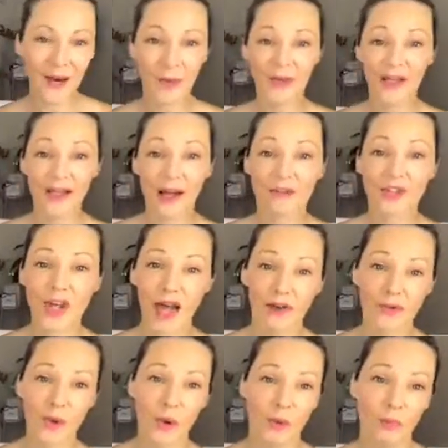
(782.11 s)
I would love to
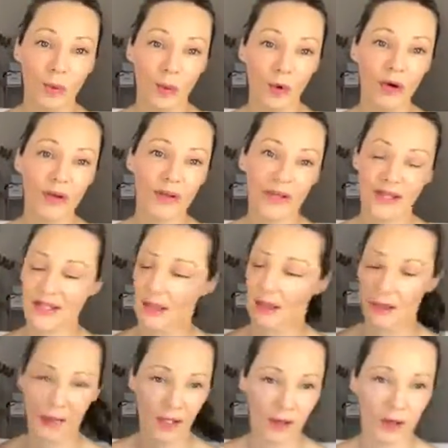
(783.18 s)
have you on board. There's going
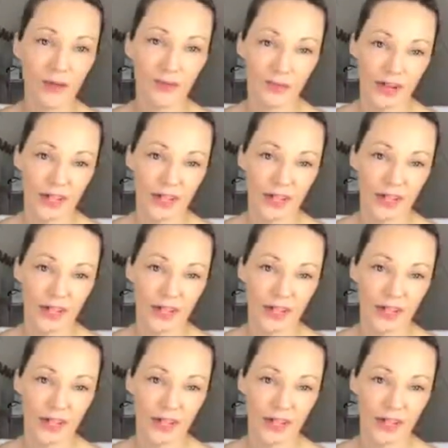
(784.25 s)
to be a lot of